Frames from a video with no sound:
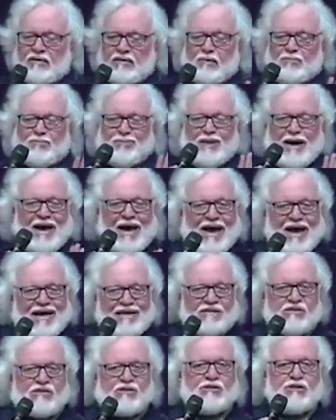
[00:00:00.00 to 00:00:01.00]
The
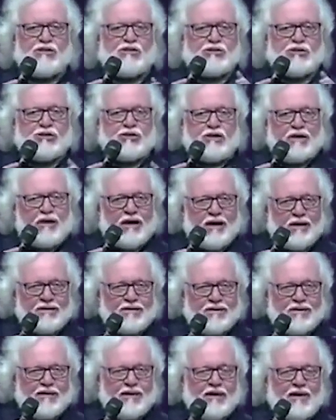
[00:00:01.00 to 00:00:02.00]
passage
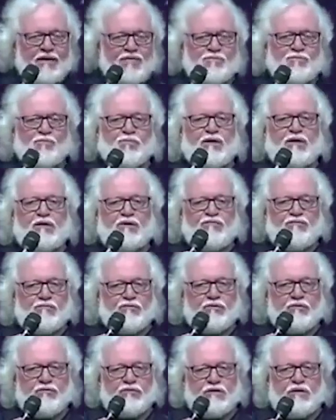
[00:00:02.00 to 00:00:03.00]
God gave me
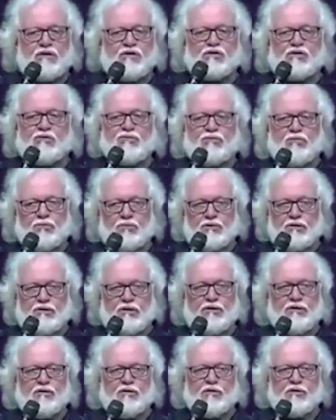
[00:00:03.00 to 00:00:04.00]
for these four
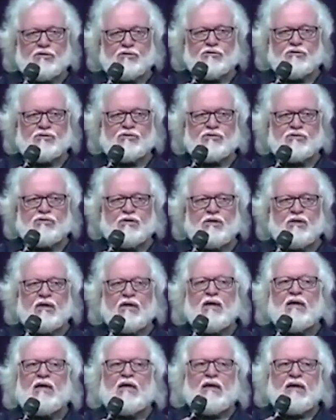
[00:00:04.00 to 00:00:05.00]
years
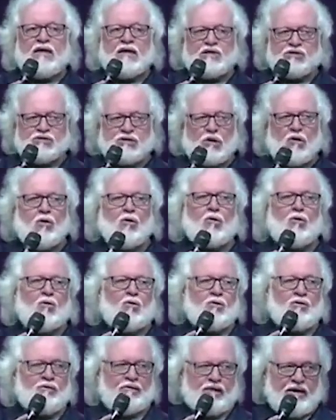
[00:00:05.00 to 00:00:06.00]
is
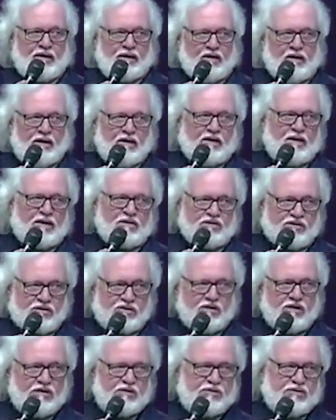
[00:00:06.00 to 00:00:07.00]
all that God has
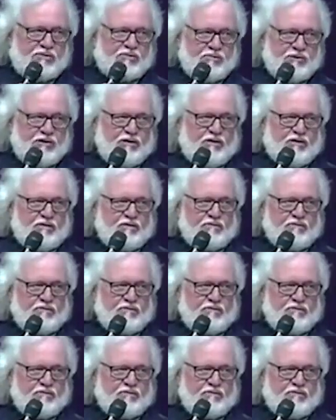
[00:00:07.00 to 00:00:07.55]
said to me.